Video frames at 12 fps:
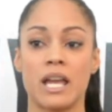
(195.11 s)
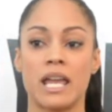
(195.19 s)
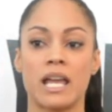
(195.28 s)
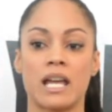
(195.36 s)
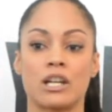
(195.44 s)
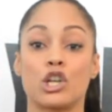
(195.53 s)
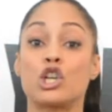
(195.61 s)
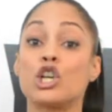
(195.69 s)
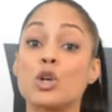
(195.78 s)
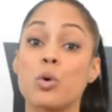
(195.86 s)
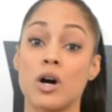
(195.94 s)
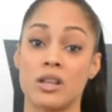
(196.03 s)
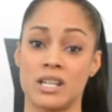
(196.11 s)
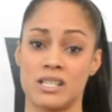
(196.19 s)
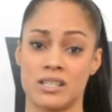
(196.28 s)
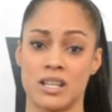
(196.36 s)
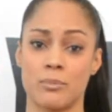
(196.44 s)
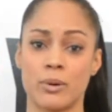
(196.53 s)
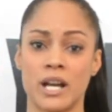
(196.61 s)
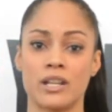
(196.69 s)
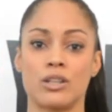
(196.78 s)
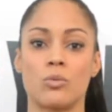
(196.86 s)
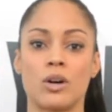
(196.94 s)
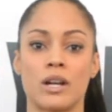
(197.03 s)
and good quality sleep,
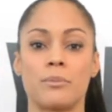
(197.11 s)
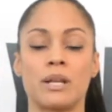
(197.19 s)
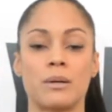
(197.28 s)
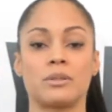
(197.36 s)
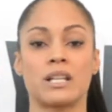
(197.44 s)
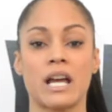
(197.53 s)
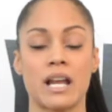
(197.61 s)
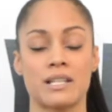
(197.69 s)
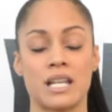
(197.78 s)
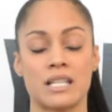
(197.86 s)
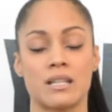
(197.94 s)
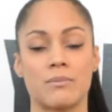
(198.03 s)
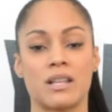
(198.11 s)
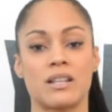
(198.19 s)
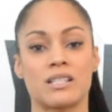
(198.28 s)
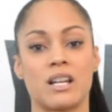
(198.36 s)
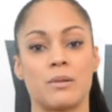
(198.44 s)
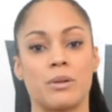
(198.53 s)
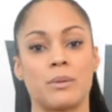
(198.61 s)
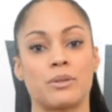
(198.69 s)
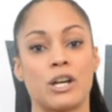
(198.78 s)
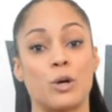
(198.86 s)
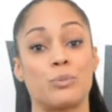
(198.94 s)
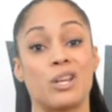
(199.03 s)
right? You wanna be able to take something that's gonna be able
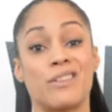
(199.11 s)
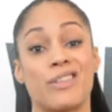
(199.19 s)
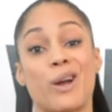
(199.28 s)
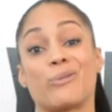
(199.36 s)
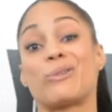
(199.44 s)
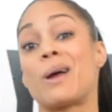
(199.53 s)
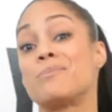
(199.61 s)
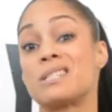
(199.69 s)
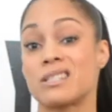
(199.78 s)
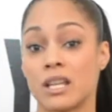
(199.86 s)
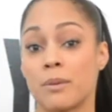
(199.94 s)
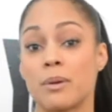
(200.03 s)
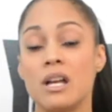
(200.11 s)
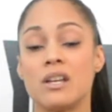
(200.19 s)
to help you get that REM sleep.